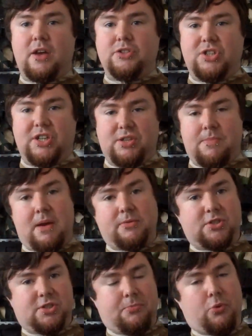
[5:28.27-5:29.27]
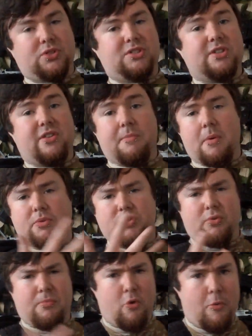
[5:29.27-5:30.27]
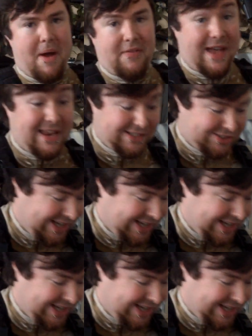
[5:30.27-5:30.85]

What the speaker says: because you need to be able to support each other, but we'll talk more about that